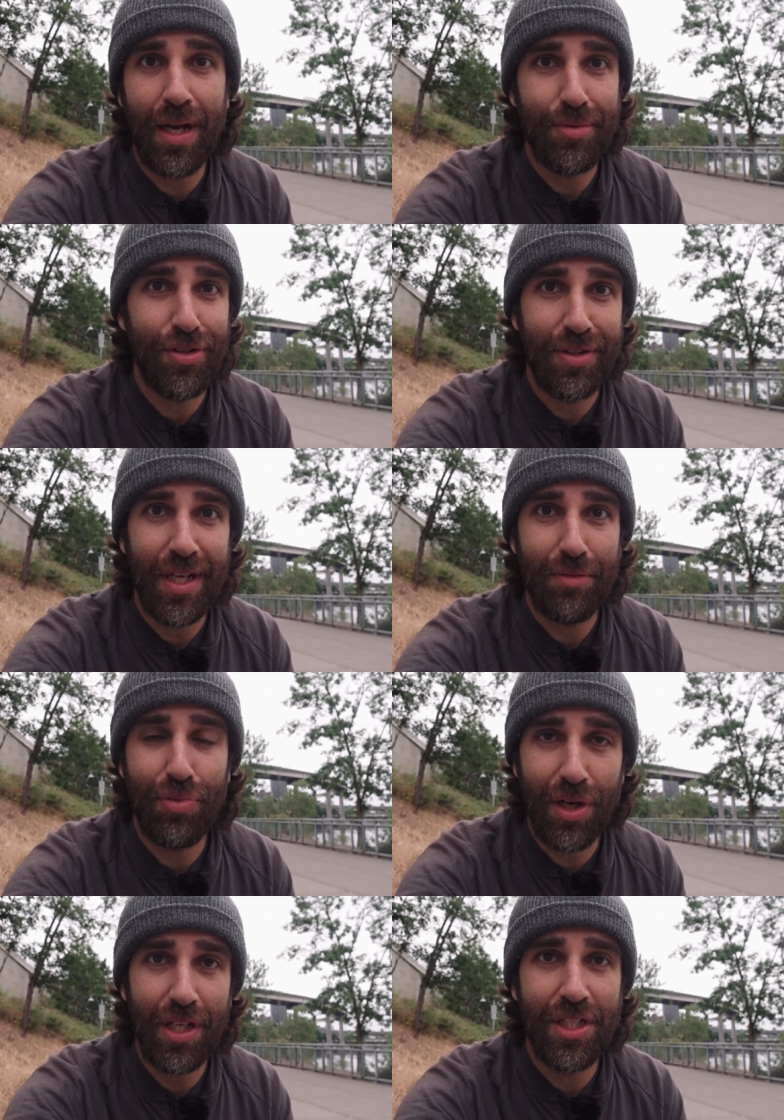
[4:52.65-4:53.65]
capture that
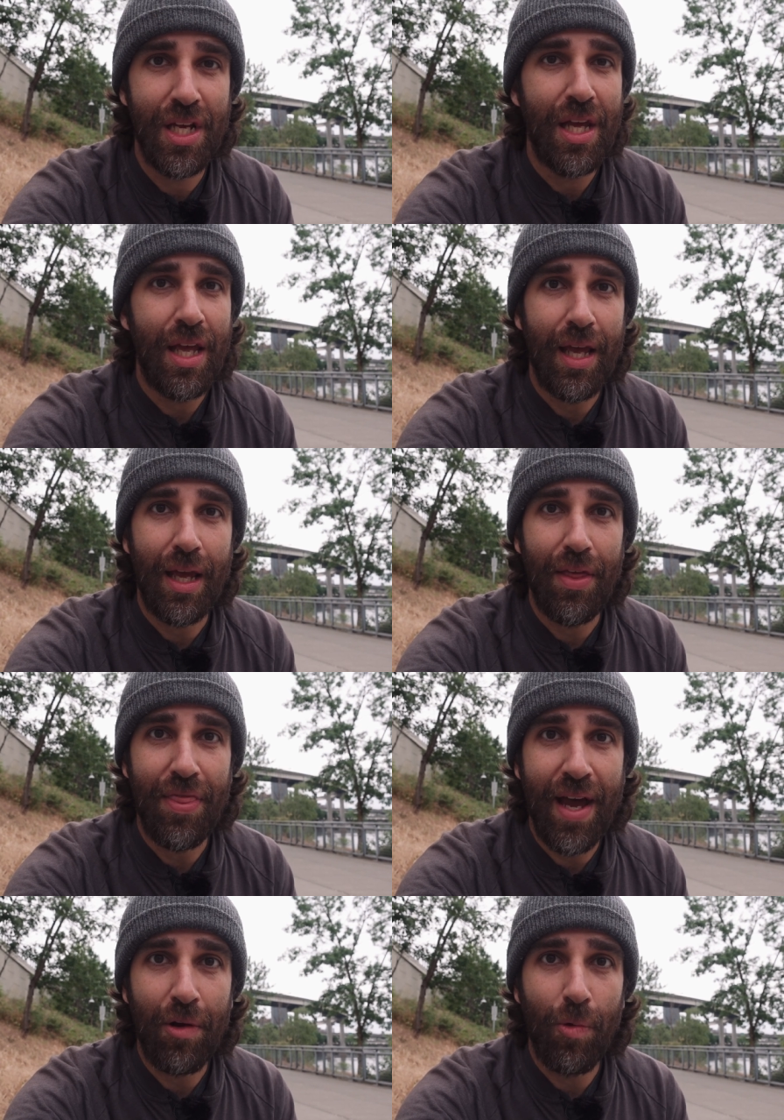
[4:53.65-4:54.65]
bridge uh,
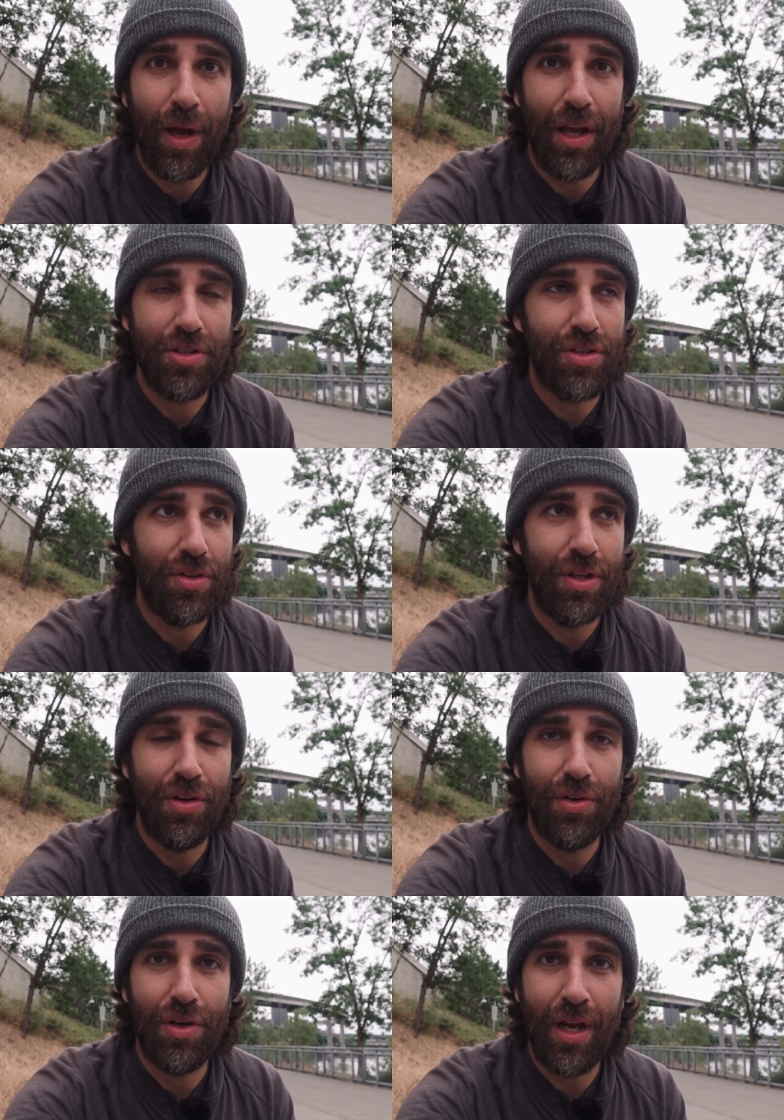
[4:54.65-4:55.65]
that way so that
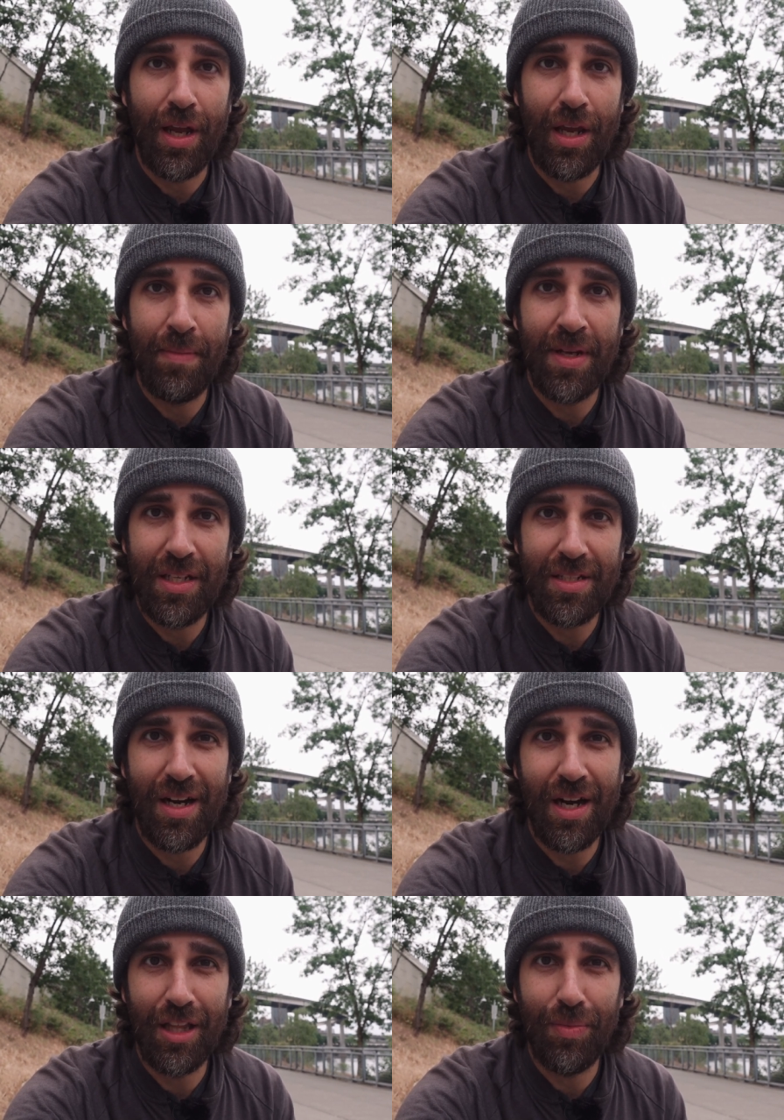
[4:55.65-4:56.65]
your uh, images
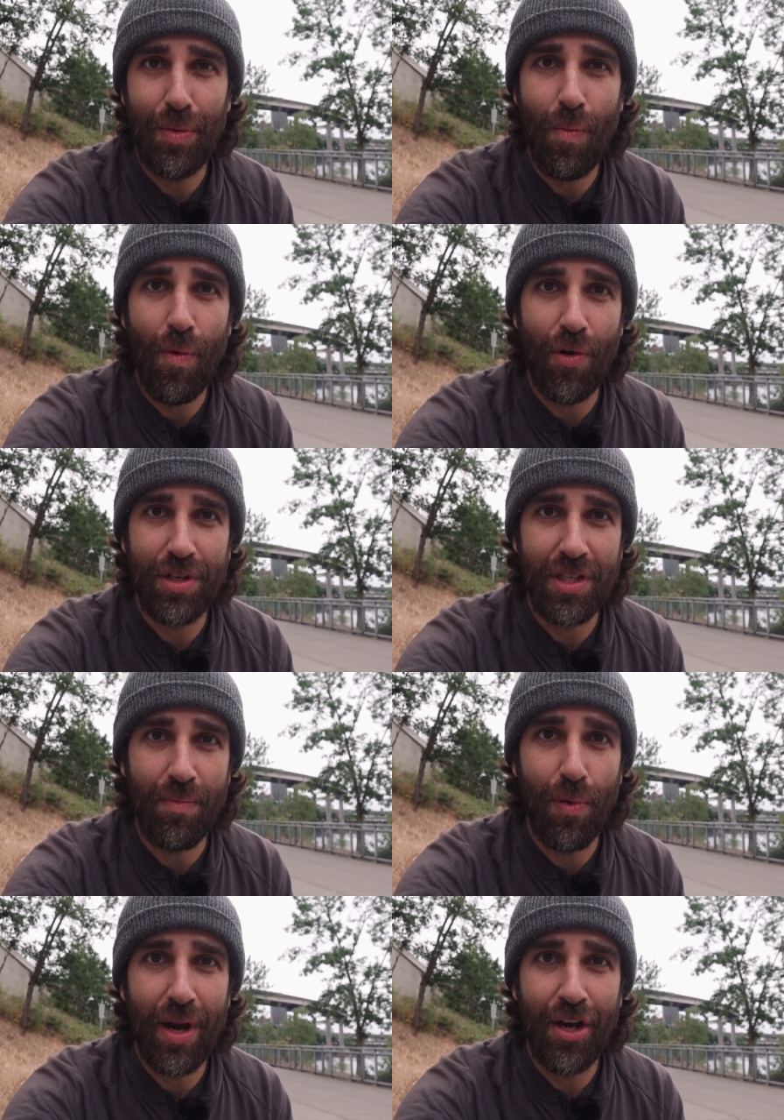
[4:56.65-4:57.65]
are a little bit more
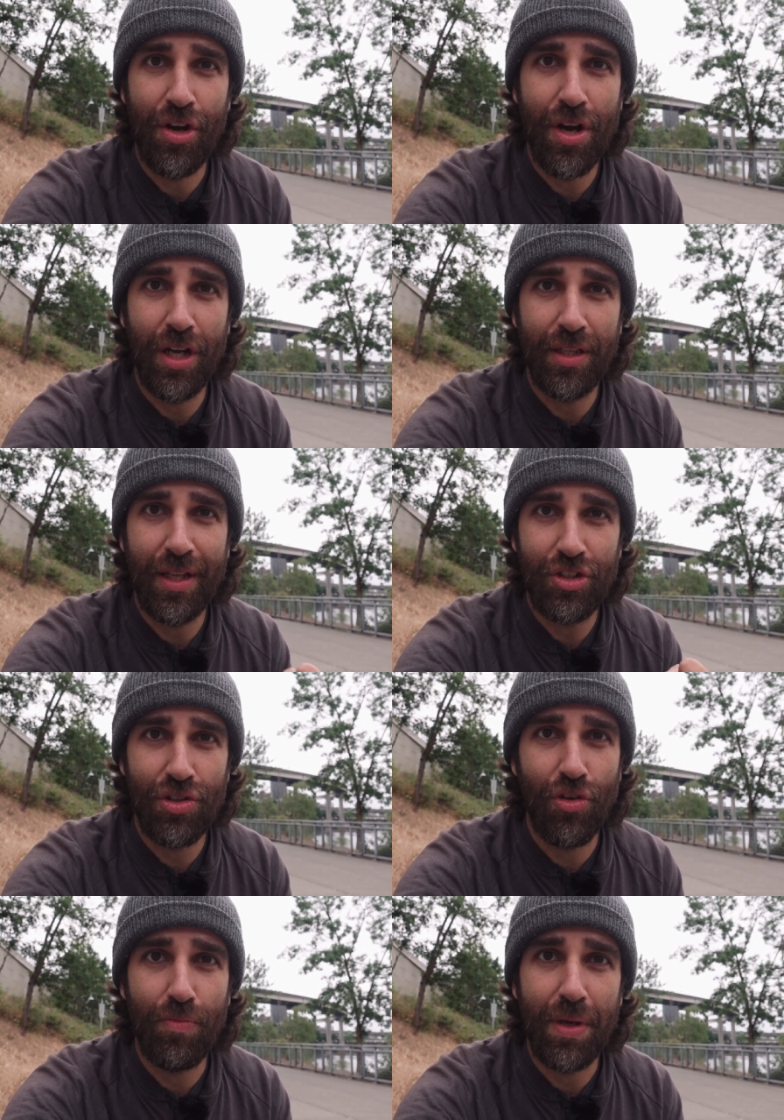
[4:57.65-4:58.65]
simple and not
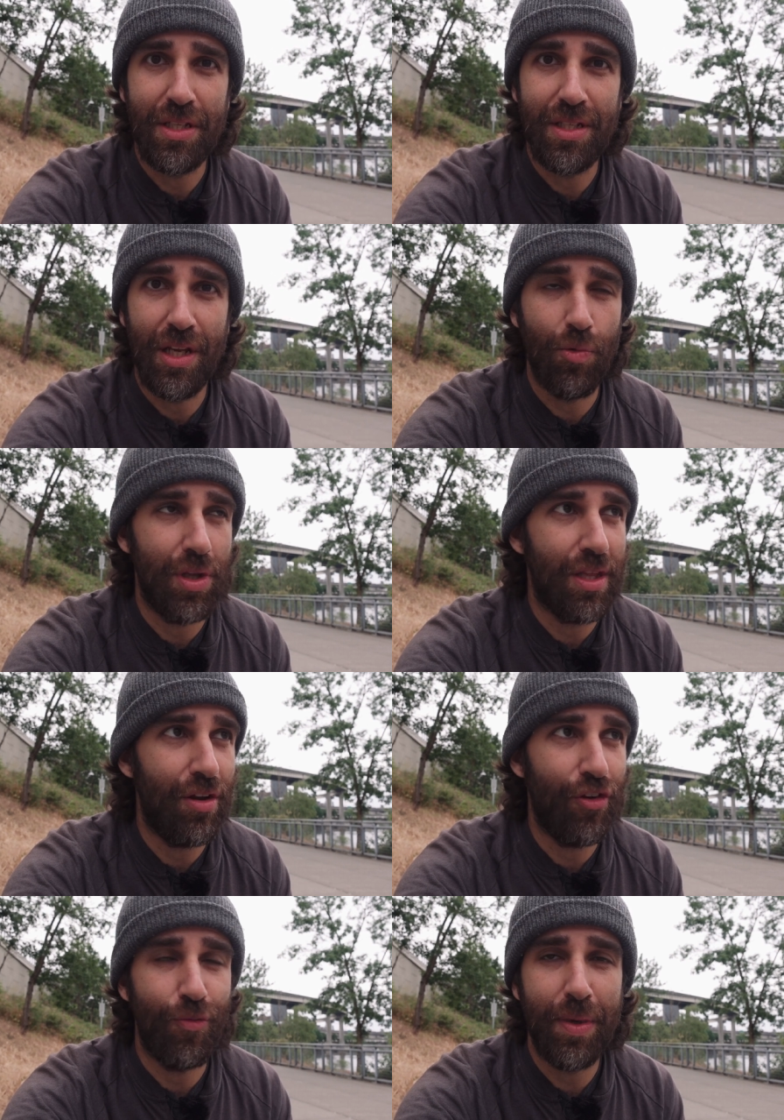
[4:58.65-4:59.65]
so busy with a
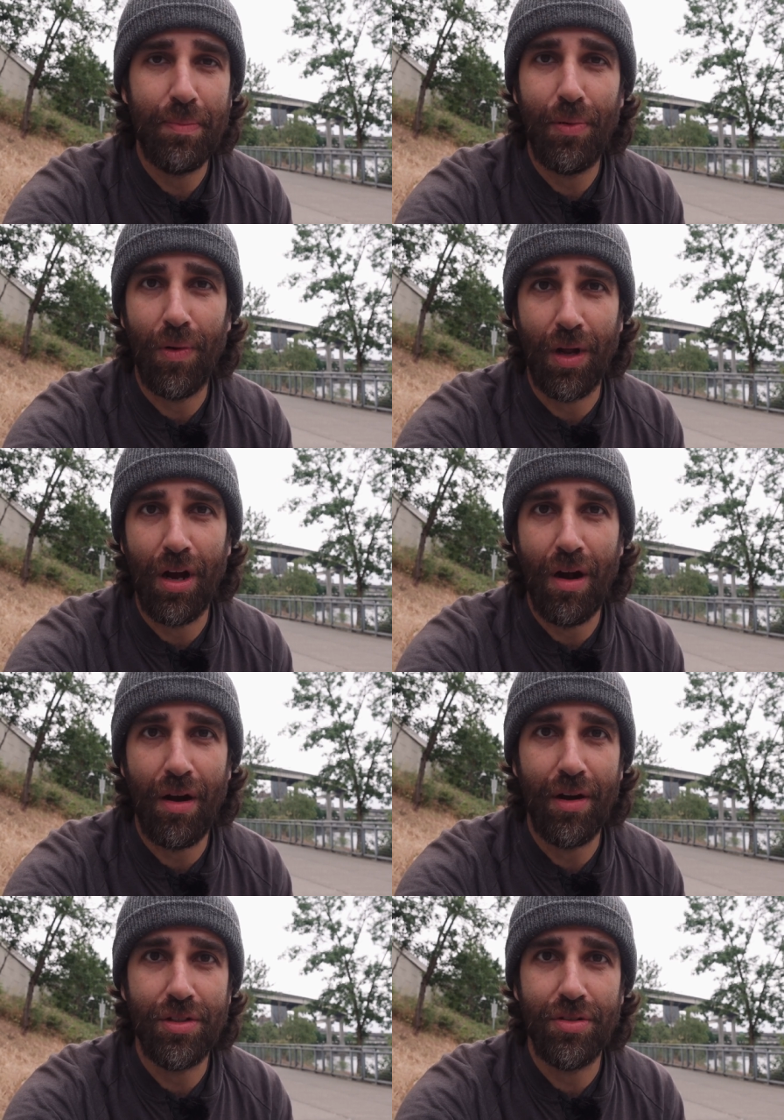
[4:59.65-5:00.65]
lot of people,
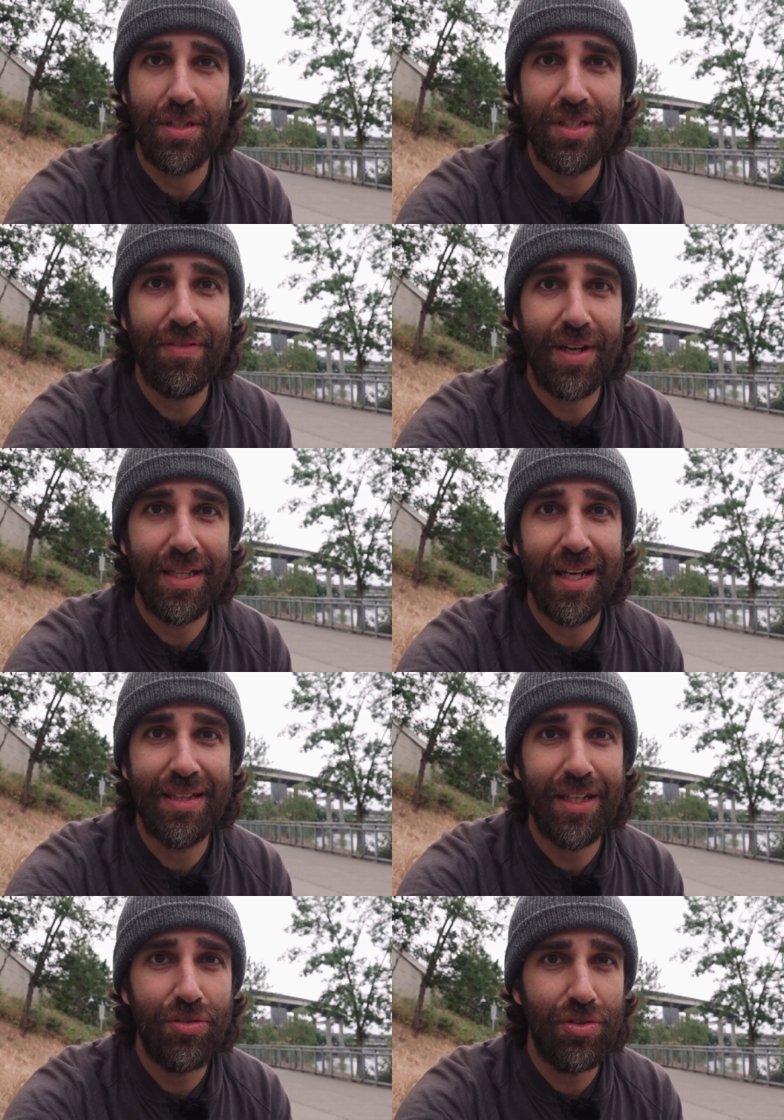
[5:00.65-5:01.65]
cars or stuff like
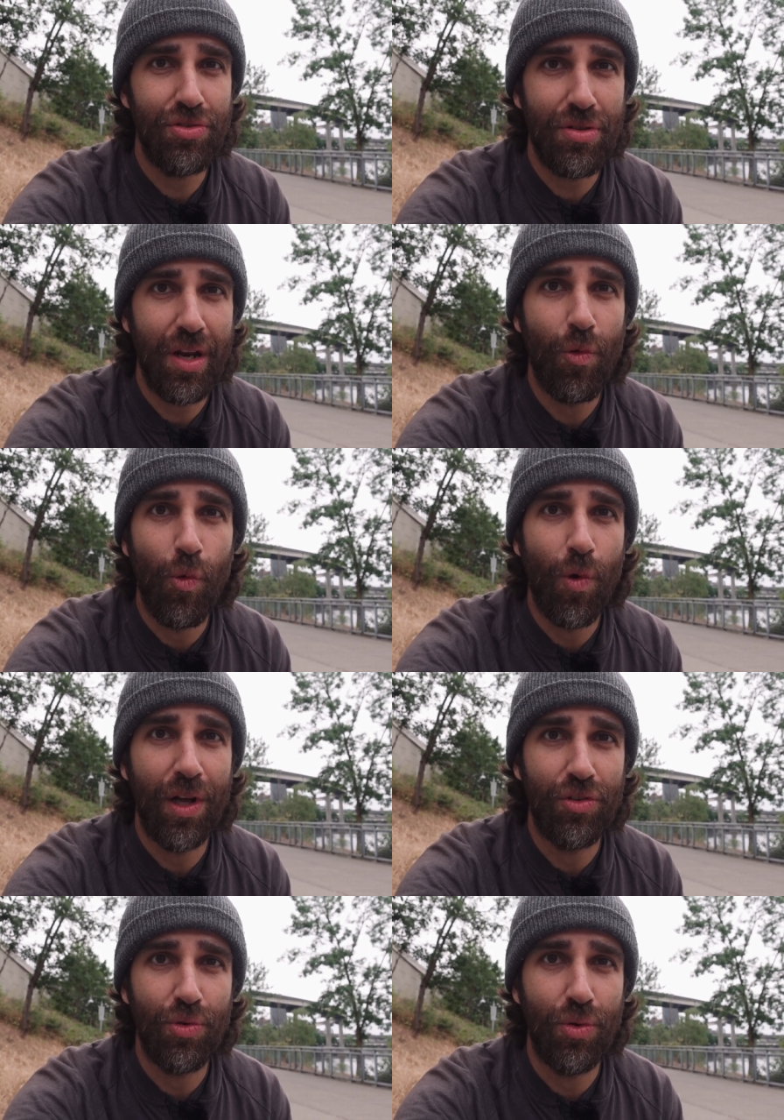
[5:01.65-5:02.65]
that that you usually
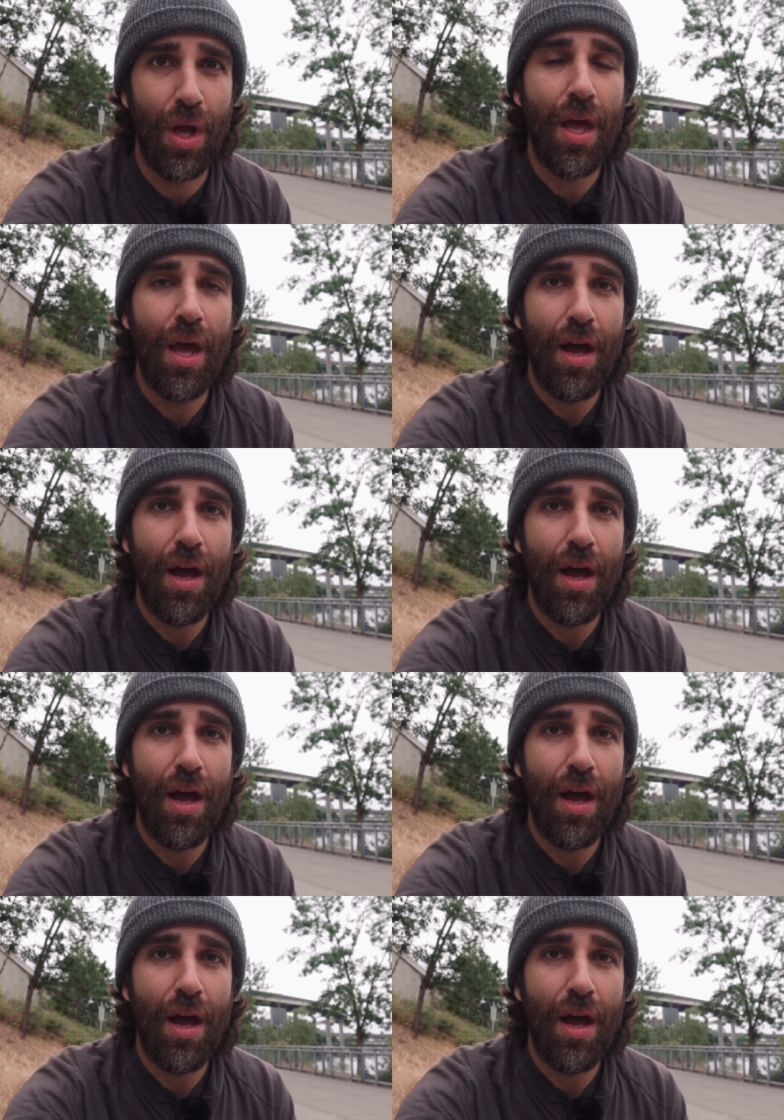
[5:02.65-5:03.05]
want to